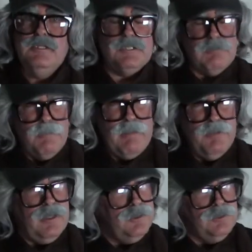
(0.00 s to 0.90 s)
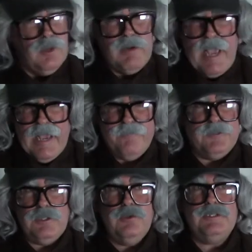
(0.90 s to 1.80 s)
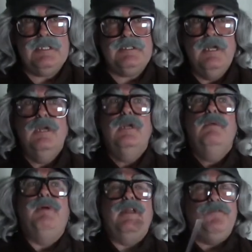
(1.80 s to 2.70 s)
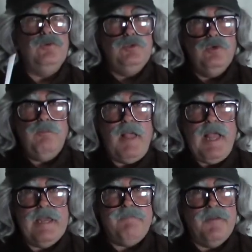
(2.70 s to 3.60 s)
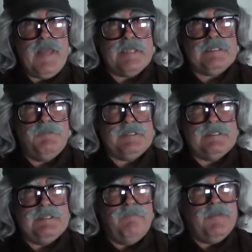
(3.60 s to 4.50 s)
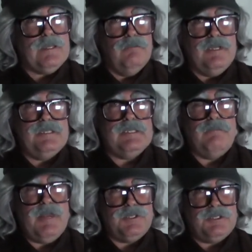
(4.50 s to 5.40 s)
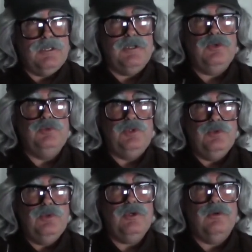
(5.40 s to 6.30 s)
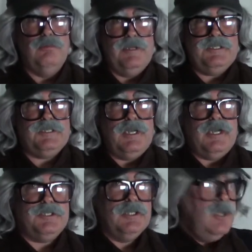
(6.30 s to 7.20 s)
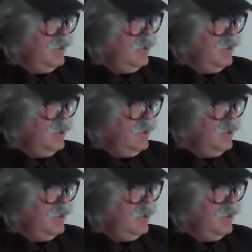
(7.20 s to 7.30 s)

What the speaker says: Just remember, you don't have to use it, but if you do buy it for that specific reason, make sure you do your research,